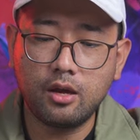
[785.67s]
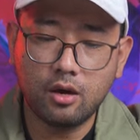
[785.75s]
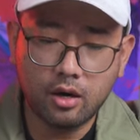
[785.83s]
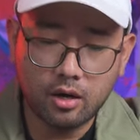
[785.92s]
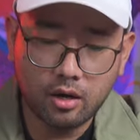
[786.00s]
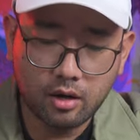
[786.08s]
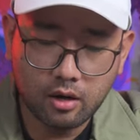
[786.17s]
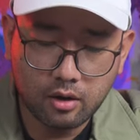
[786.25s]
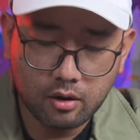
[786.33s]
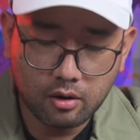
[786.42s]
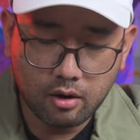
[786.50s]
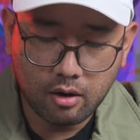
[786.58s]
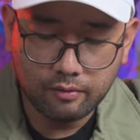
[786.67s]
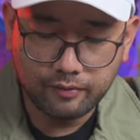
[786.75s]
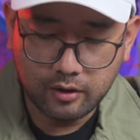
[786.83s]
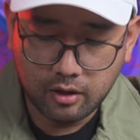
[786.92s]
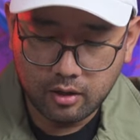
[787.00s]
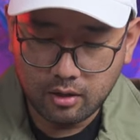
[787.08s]
your
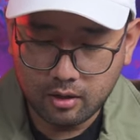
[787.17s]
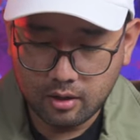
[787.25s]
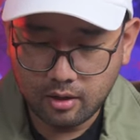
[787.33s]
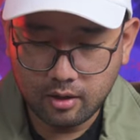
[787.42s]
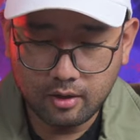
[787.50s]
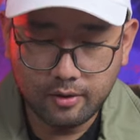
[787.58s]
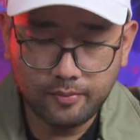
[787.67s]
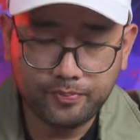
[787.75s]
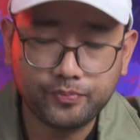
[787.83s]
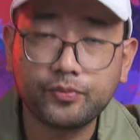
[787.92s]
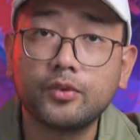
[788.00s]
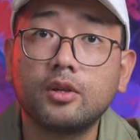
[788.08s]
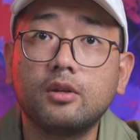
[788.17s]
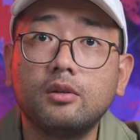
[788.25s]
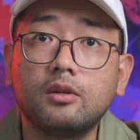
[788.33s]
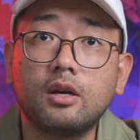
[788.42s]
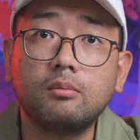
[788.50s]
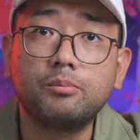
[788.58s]
coffee,
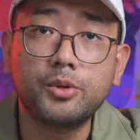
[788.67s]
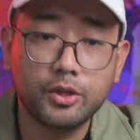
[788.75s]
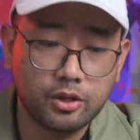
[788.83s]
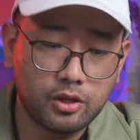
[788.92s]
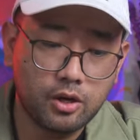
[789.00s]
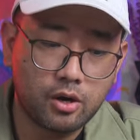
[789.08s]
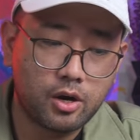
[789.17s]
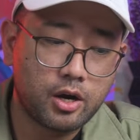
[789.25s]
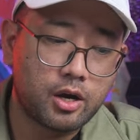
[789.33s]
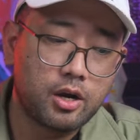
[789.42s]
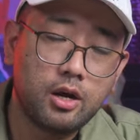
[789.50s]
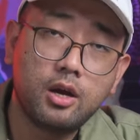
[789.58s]
you can put your